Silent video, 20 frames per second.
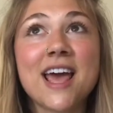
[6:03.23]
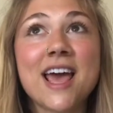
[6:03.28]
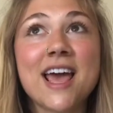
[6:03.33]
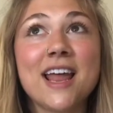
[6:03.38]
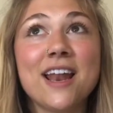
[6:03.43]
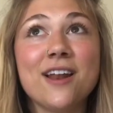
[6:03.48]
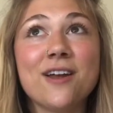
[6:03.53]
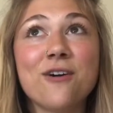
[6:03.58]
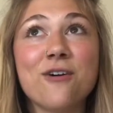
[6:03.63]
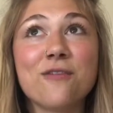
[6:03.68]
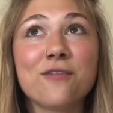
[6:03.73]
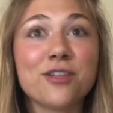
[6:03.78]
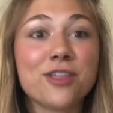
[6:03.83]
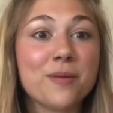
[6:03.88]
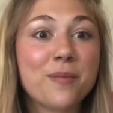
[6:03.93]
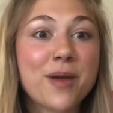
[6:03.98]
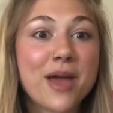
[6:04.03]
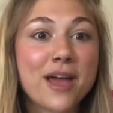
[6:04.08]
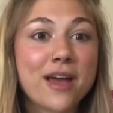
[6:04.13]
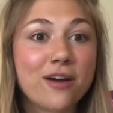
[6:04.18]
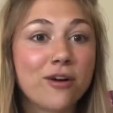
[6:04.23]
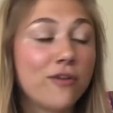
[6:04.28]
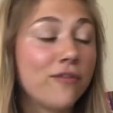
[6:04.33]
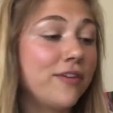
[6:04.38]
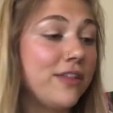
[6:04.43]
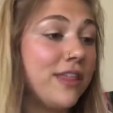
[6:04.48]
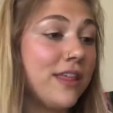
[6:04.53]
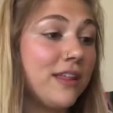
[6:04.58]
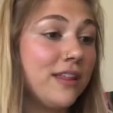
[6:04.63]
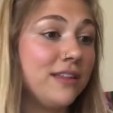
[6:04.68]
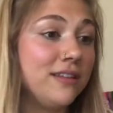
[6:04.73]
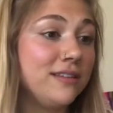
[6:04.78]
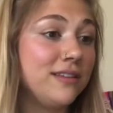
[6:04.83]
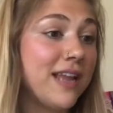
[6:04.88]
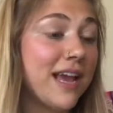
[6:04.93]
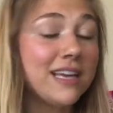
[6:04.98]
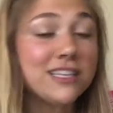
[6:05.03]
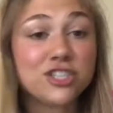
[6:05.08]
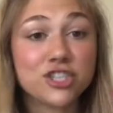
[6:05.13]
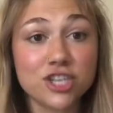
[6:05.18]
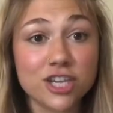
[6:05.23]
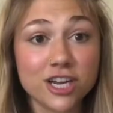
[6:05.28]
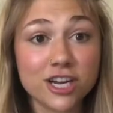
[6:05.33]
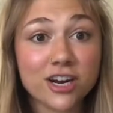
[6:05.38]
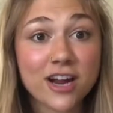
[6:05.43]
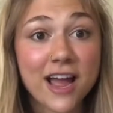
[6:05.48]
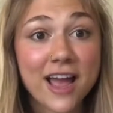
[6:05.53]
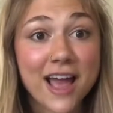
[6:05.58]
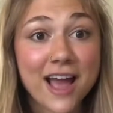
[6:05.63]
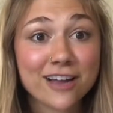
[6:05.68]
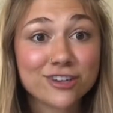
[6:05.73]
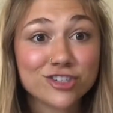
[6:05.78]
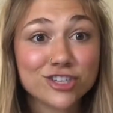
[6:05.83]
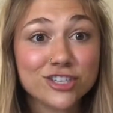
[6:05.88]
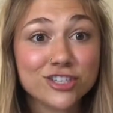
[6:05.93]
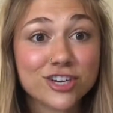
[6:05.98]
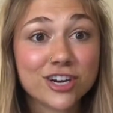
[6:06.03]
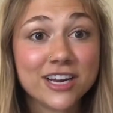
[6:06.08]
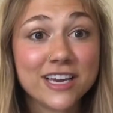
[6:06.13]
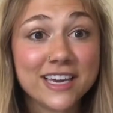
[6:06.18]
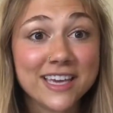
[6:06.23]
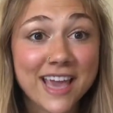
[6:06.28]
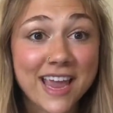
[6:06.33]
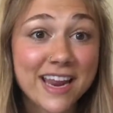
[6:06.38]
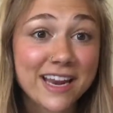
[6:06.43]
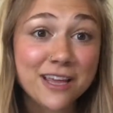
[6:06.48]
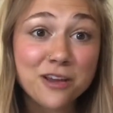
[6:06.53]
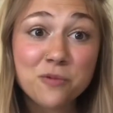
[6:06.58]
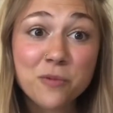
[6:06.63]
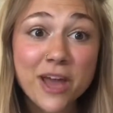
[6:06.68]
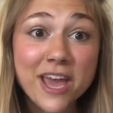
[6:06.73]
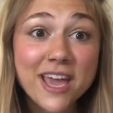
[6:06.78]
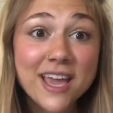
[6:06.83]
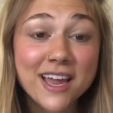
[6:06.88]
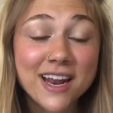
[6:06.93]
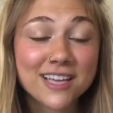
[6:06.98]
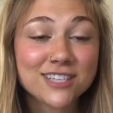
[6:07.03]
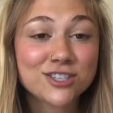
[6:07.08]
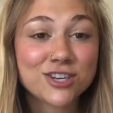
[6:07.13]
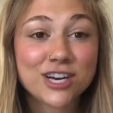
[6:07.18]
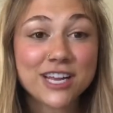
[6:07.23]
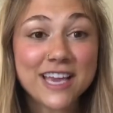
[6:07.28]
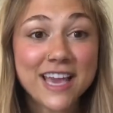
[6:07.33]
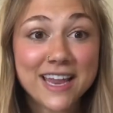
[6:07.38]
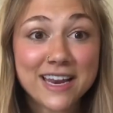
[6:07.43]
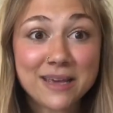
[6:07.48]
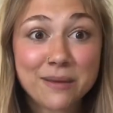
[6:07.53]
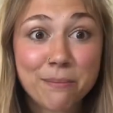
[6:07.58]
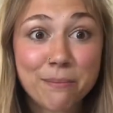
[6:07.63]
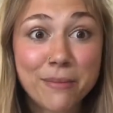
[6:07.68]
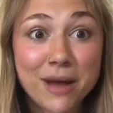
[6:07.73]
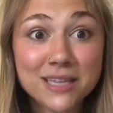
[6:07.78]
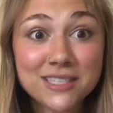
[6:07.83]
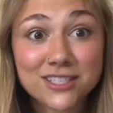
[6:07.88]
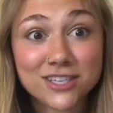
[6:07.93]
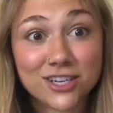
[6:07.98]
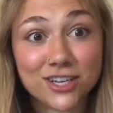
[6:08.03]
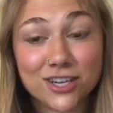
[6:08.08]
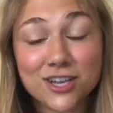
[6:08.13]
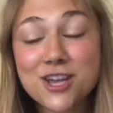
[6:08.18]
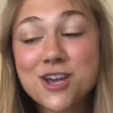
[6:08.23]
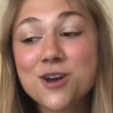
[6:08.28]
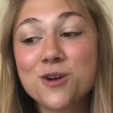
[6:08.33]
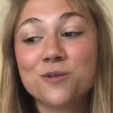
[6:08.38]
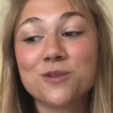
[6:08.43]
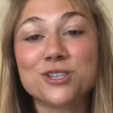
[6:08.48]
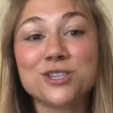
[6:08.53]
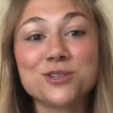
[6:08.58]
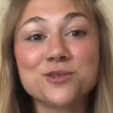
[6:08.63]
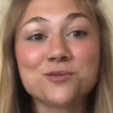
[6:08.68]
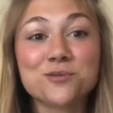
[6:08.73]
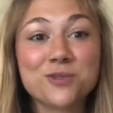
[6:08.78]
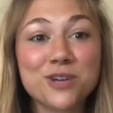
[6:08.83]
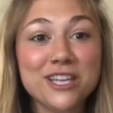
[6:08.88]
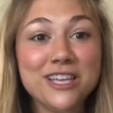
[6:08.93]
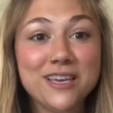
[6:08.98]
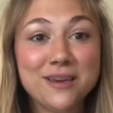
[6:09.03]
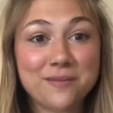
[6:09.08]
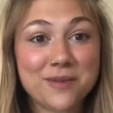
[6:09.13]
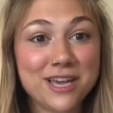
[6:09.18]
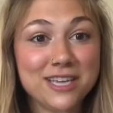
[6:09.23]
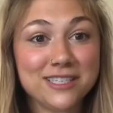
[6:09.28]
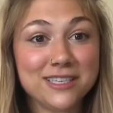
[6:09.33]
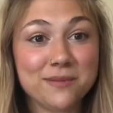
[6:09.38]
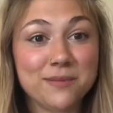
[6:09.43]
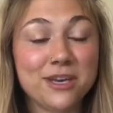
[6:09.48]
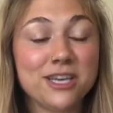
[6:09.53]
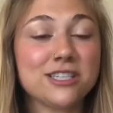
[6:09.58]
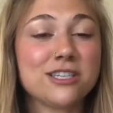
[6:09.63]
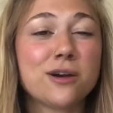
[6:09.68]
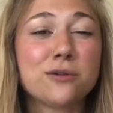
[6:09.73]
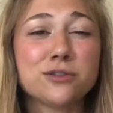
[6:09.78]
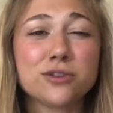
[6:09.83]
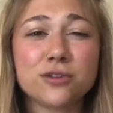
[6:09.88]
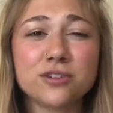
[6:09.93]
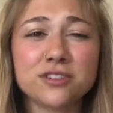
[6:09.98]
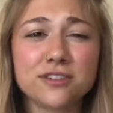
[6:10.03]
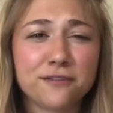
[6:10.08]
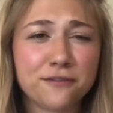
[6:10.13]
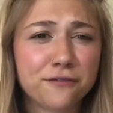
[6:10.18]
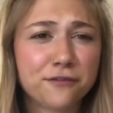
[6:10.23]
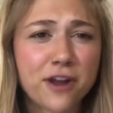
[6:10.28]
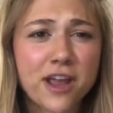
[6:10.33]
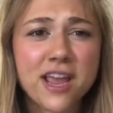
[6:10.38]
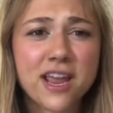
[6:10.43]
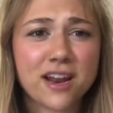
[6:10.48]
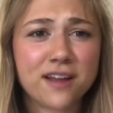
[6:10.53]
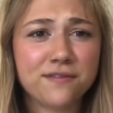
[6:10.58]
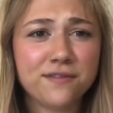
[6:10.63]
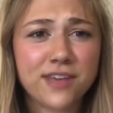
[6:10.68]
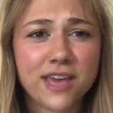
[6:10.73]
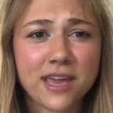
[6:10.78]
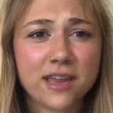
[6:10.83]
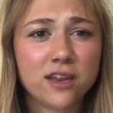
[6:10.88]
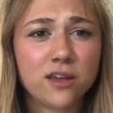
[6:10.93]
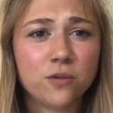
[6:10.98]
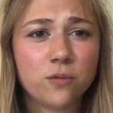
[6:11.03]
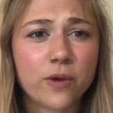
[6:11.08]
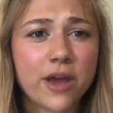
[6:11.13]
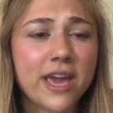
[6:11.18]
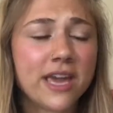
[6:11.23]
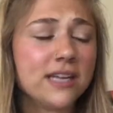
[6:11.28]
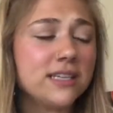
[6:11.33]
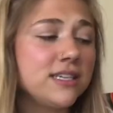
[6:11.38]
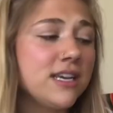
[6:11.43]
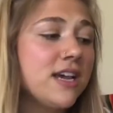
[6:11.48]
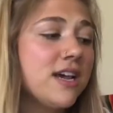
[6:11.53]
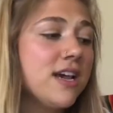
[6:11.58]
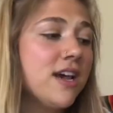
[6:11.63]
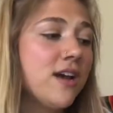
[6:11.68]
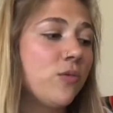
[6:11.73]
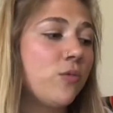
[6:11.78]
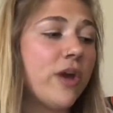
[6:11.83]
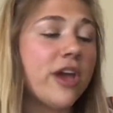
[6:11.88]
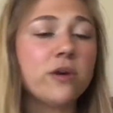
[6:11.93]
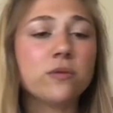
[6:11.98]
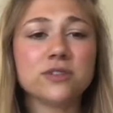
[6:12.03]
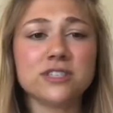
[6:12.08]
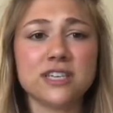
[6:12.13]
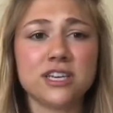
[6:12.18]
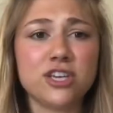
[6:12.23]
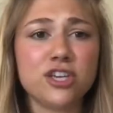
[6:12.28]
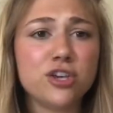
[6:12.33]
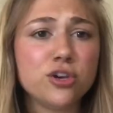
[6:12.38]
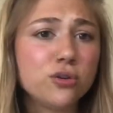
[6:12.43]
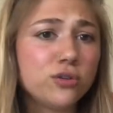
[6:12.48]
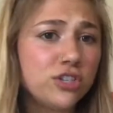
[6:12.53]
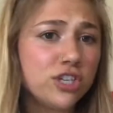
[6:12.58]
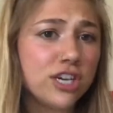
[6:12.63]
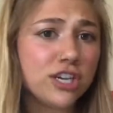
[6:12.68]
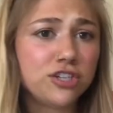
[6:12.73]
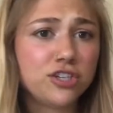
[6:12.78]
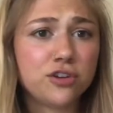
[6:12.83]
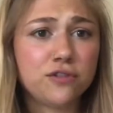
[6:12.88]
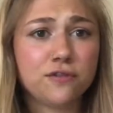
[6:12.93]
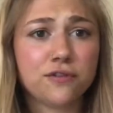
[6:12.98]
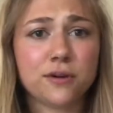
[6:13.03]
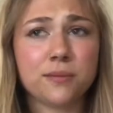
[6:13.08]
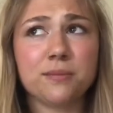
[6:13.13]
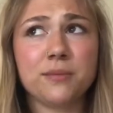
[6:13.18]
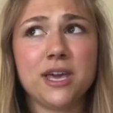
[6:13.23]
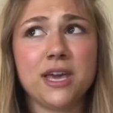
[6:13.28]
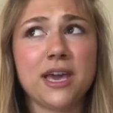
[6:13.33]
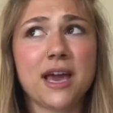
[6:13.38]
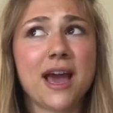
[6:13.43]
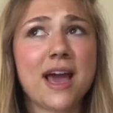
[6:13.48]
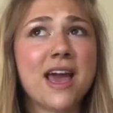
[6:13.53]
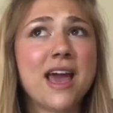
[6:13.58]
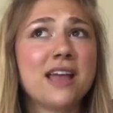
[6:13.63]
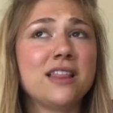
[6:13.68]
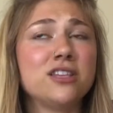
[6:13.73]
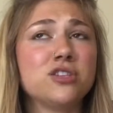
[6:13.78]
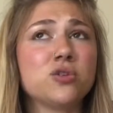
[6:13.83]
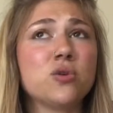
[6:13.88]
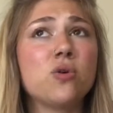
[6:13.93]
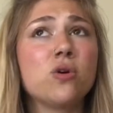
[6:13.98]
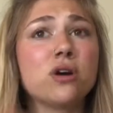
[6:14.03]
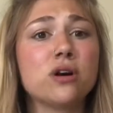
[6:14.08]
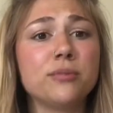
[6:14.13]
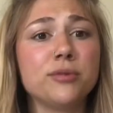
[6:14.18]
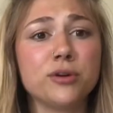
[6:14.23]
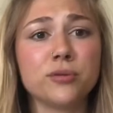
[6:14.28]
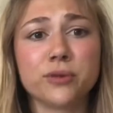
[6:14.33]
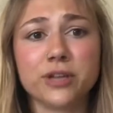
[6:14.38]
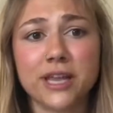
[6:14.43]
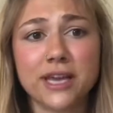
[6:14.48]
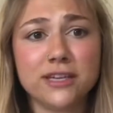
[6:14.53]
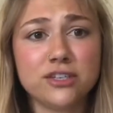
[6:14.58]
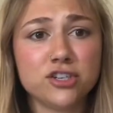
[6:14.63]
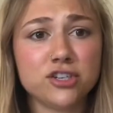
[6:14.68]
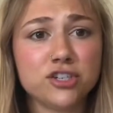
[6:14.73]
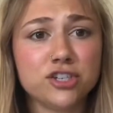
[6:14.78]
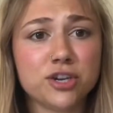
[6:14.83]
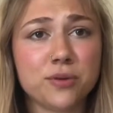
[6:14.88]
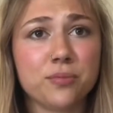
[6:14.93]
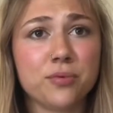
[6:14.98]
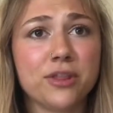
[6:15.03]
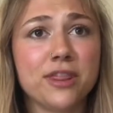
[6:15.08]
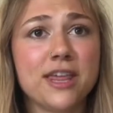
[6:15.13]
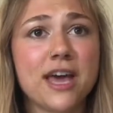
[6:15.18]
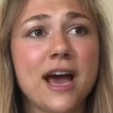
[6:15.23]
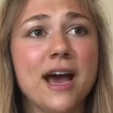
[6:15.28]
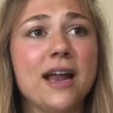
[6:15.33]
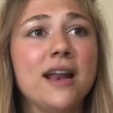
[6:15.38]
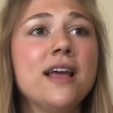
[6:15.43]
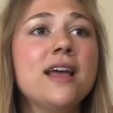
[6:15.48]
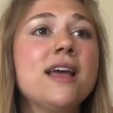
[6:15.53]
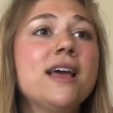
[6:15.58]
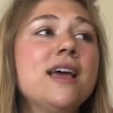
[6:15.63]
then over the next year, I actually started gaining weight and I started gaining muscle, which is really amazing because I was always afraid of gaining weight. Weight was a huge issue for me. I had this horrible relationship with that.